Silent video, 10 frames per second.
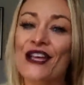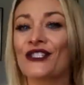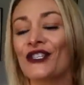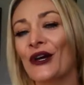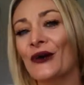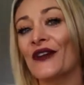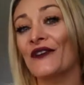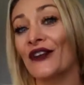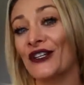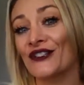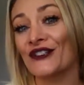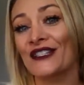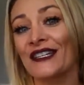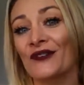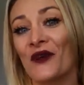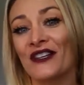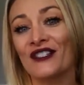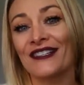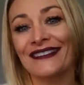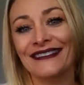So if you're interested in
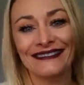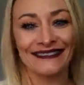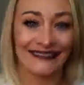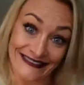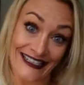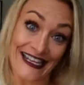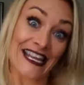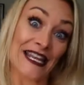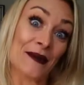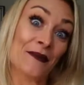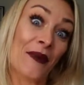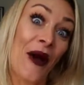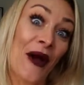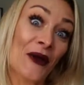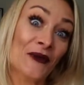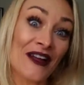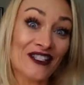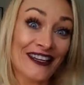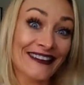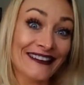watching, keep on
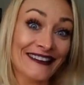watching.